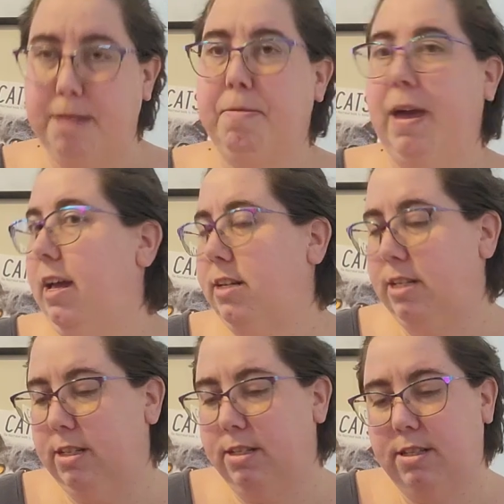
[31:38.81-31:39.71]

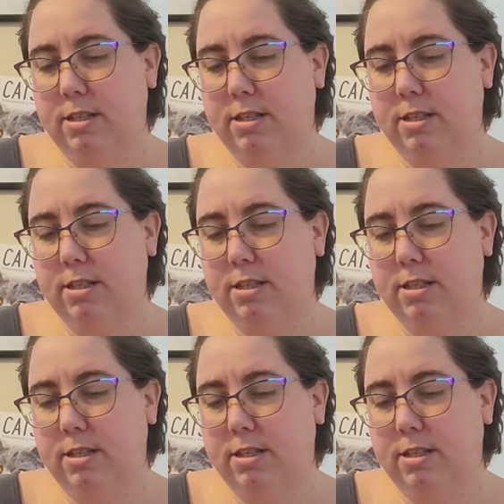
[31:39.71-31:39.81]
pages.